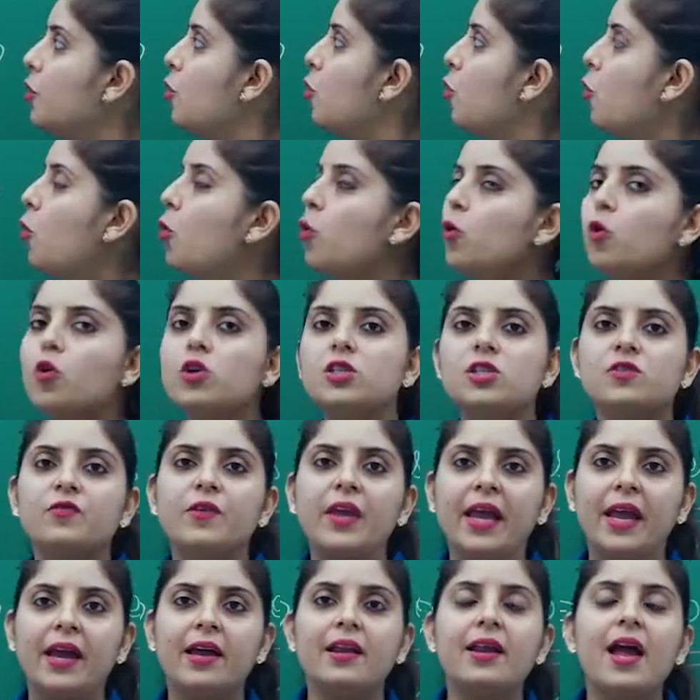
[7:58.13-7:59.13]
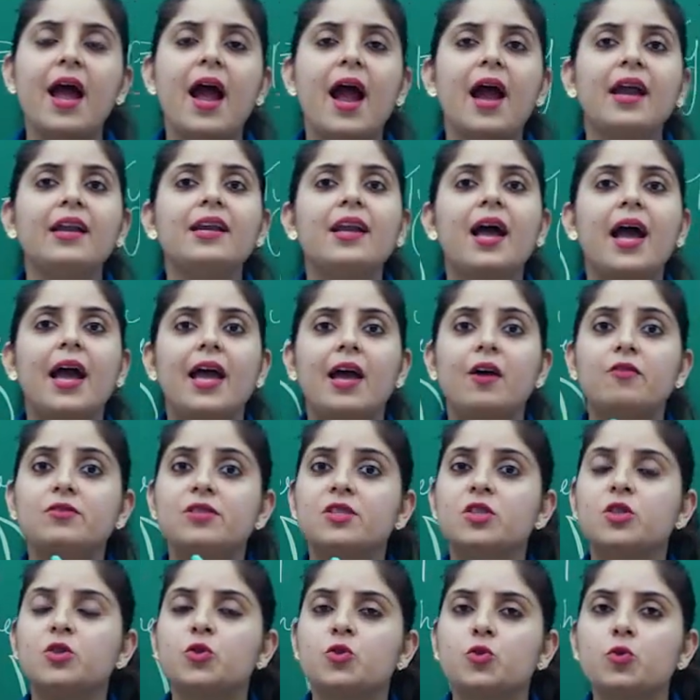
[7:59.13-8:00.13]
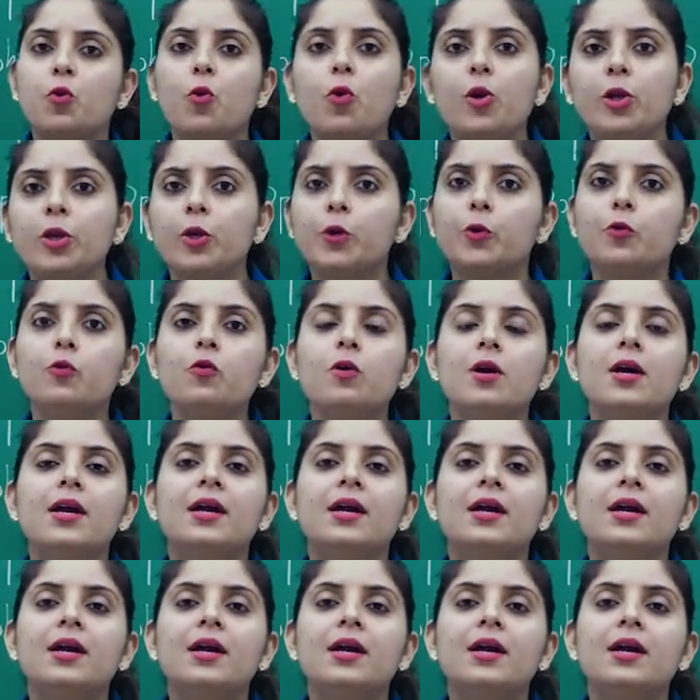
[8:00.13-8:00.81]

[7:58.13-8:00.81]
hollow sphere, and I have told you